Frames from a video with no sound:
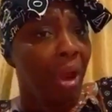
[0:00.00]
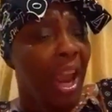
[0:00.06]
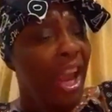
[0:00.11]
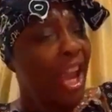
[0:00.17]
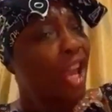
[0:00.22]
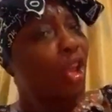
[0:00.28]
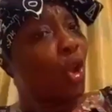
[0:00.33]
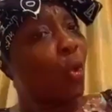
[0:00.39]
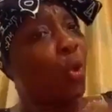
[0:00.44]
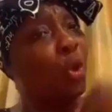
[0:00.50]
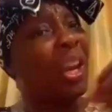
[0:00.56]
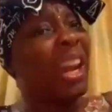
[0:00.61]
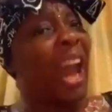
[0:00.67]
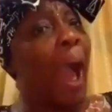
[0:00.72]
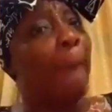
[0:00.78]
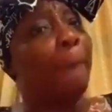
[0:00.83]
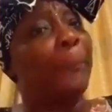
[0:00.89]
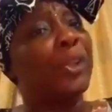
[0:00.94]
And you
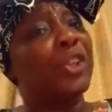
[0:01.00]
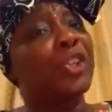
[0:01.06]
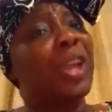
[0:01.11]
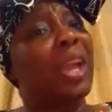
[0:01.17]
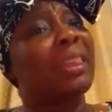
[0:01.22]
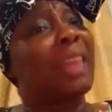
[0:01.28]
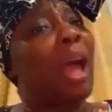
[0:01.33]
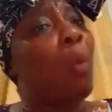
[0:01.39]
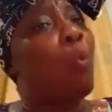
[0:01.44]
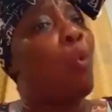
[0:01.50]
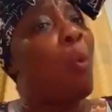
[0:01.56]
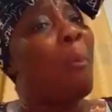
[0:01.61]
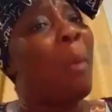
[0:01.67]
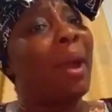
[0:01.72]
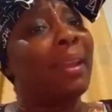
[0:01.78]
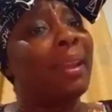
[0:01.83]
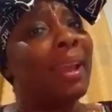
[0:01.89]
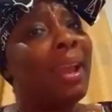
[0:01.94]
couldn't appreciate that
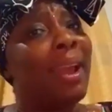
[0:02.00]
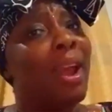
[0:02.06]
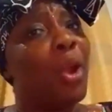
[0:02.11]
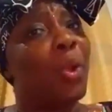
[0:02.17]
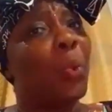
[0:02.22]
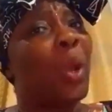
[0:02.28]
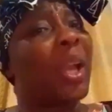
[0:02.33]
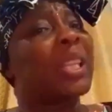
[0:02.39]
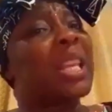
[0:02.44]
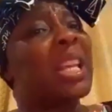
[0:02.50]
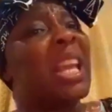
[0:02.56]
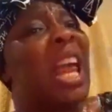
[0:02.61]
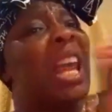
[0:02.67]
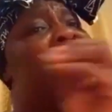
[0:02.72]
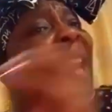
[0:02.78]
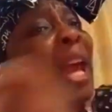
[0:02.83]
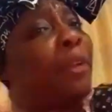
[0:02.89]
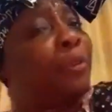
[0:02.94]
woman risking her
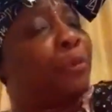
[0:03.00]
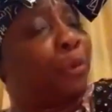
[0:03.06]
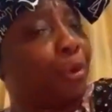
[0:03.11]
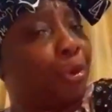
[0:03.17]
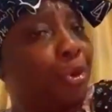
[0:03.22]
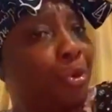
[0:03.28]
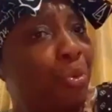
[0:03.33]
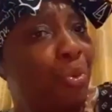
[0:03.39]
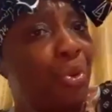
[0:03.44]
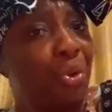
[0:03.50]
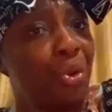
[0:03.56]
life for you.